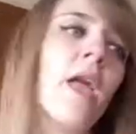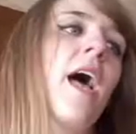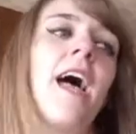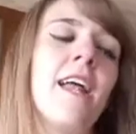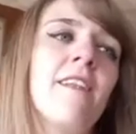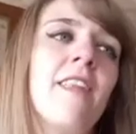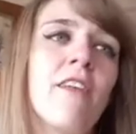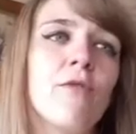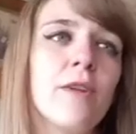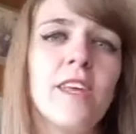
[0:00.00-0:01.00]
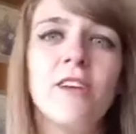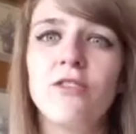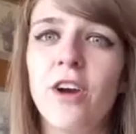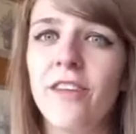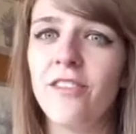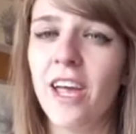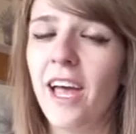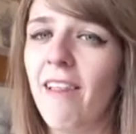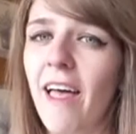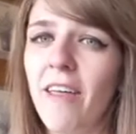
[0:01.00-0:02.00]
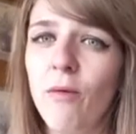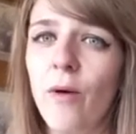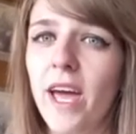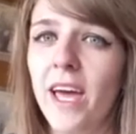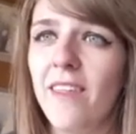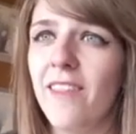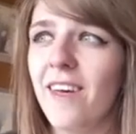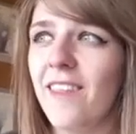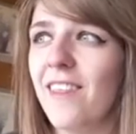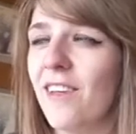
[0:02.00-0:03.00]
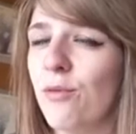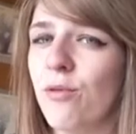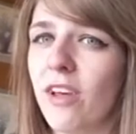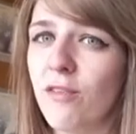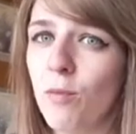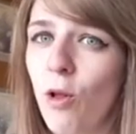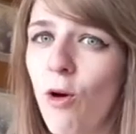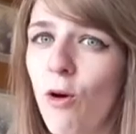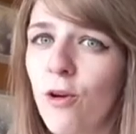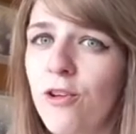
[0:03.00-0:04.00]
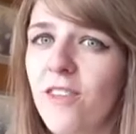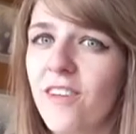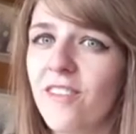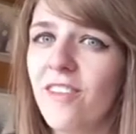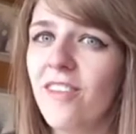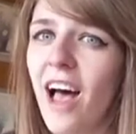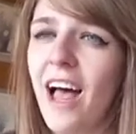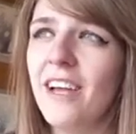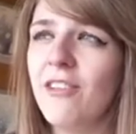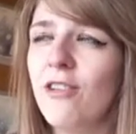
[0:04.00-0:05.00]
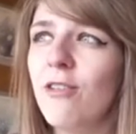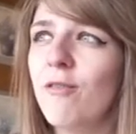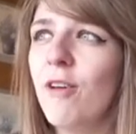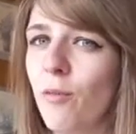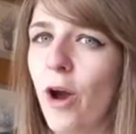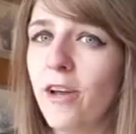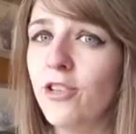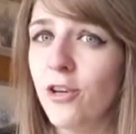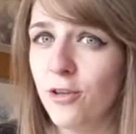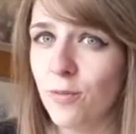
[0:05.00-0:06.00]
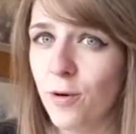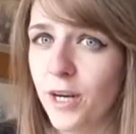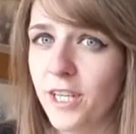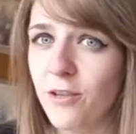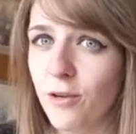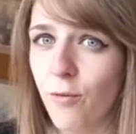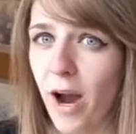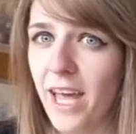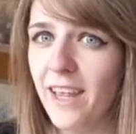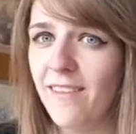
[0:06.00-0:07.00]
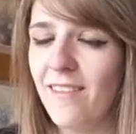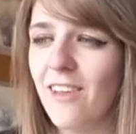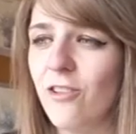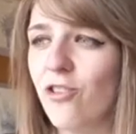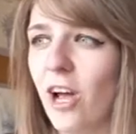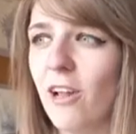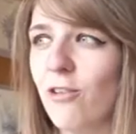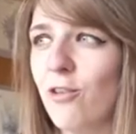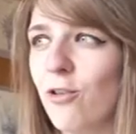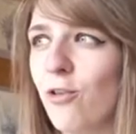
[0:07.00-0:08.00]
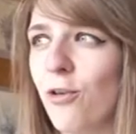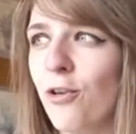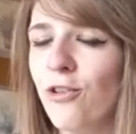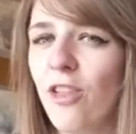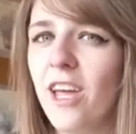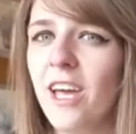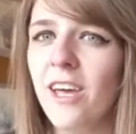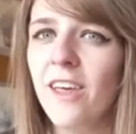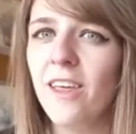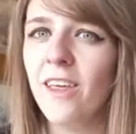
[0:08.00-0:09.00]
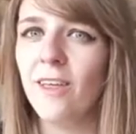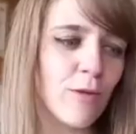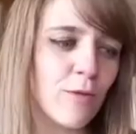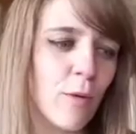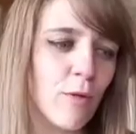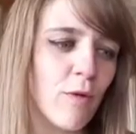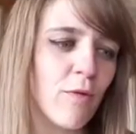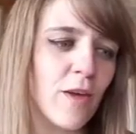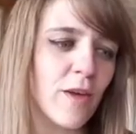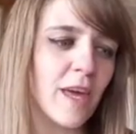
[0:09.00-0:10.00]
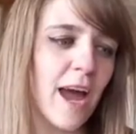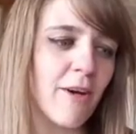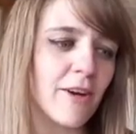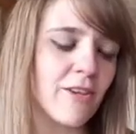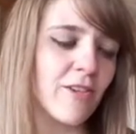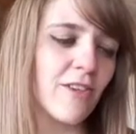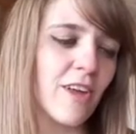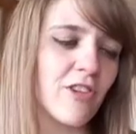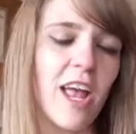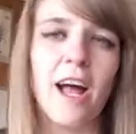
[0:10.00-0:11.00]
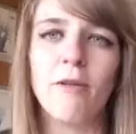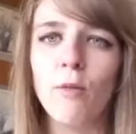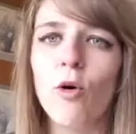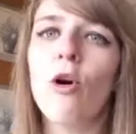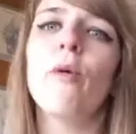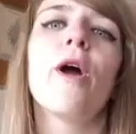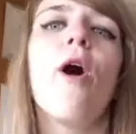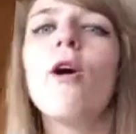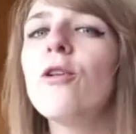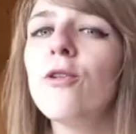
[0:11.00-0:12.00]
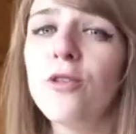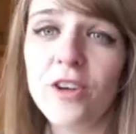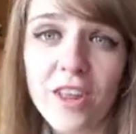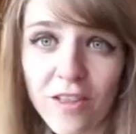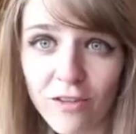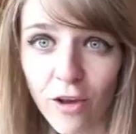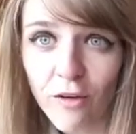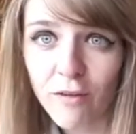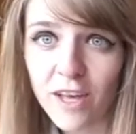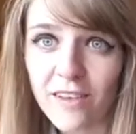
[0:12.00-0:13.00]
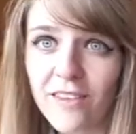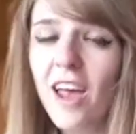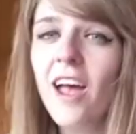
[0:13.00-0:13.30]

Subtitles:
And that's really interesting. I like the way that this was explored. This is kind of Somewhere I Turned Pretty done right, this childhood crush thing, because both of the characters actually had more going on underneath the surface